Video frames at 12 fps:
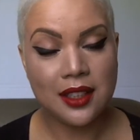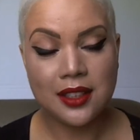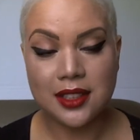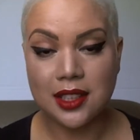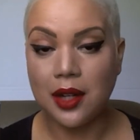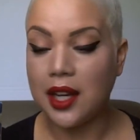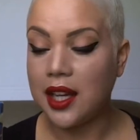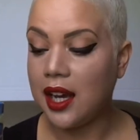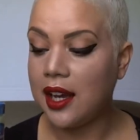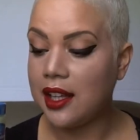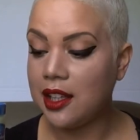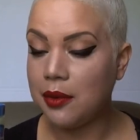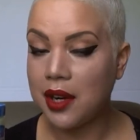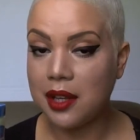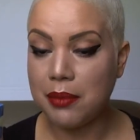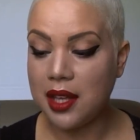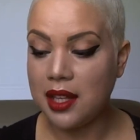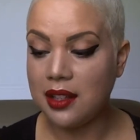So I highly
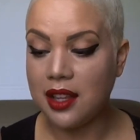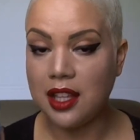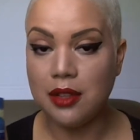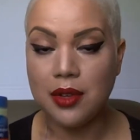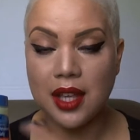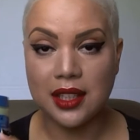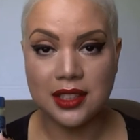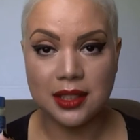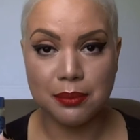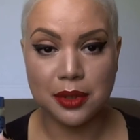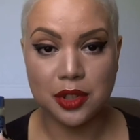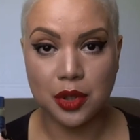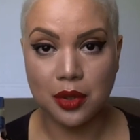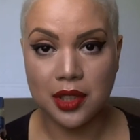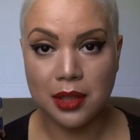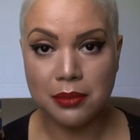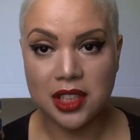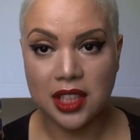recommend that you get some
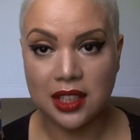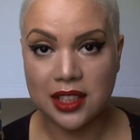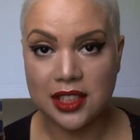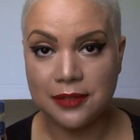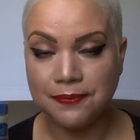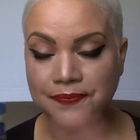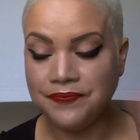petroleum jelly